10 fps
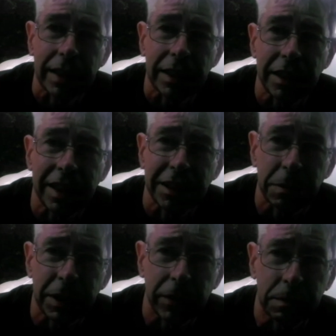It's
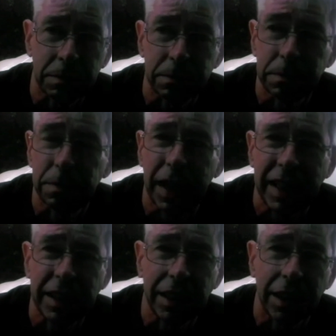a bit of a
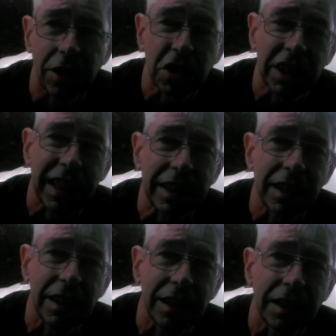pain in the arse to get
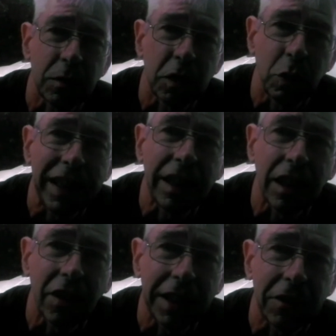the
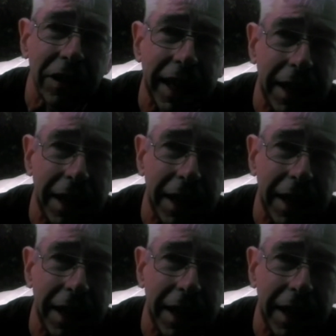wing liner